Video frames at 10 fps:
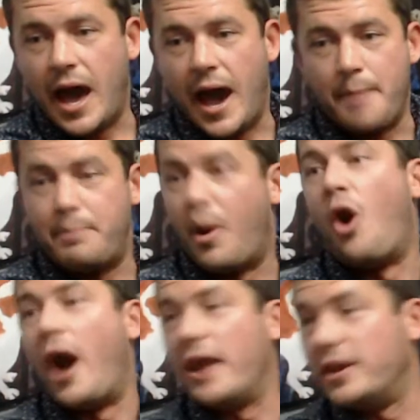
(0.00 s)

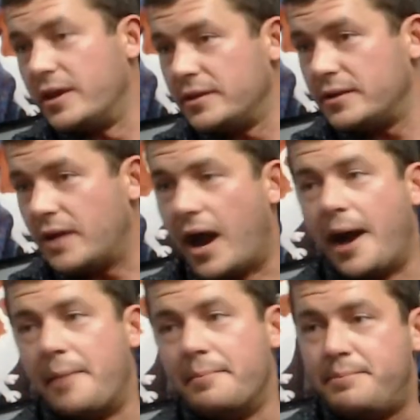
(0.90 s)
behind it,
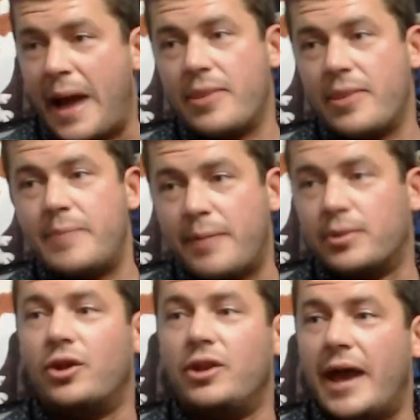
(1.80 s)
the
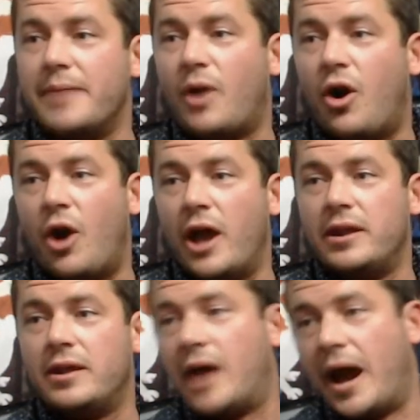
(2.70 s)
Babylon name
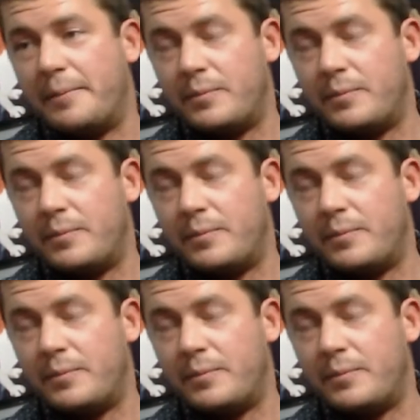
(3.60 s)
behind it,